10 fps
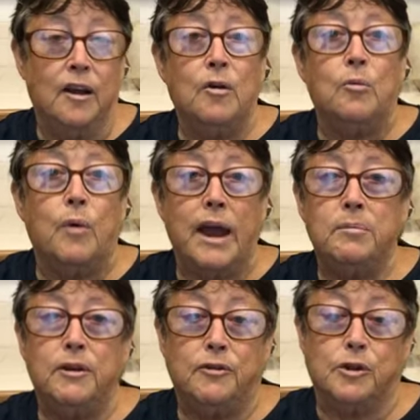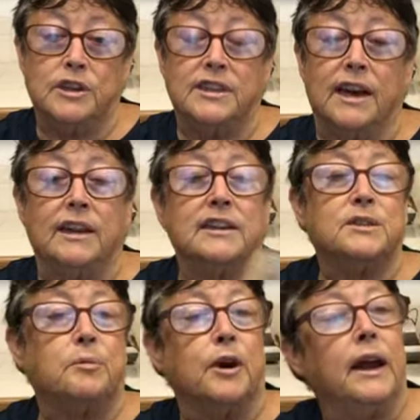way before Silent
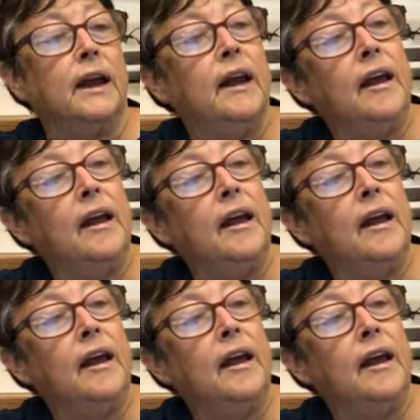Spring.